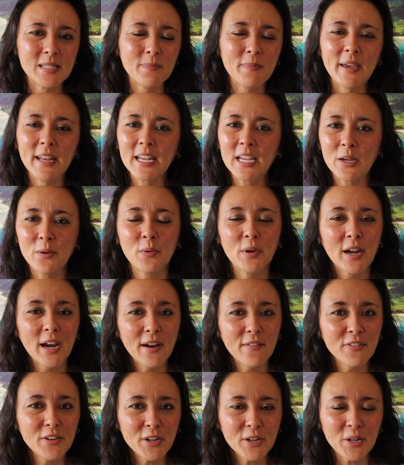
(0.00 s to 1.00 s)
Depending on
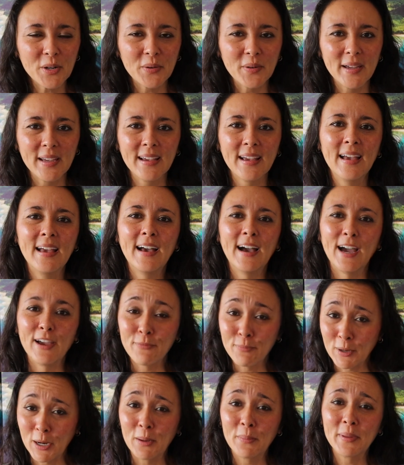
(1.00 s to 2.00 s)
wherever you're going, I
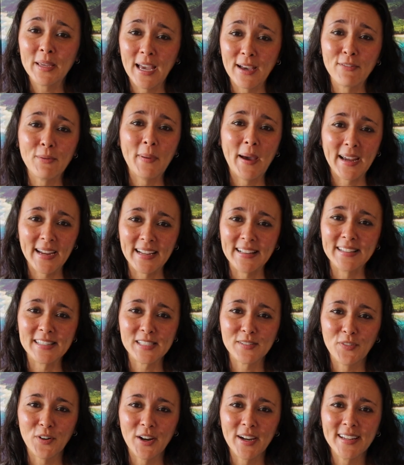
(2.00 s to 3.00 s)
probably have a packing
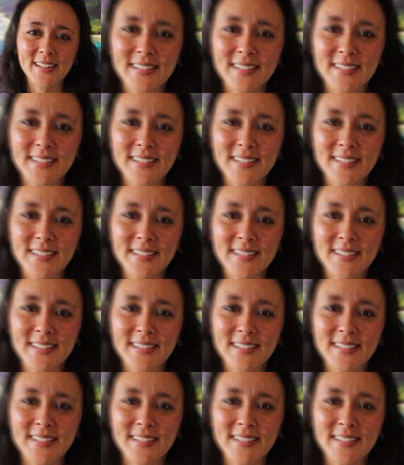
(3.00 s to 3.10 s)
list for it.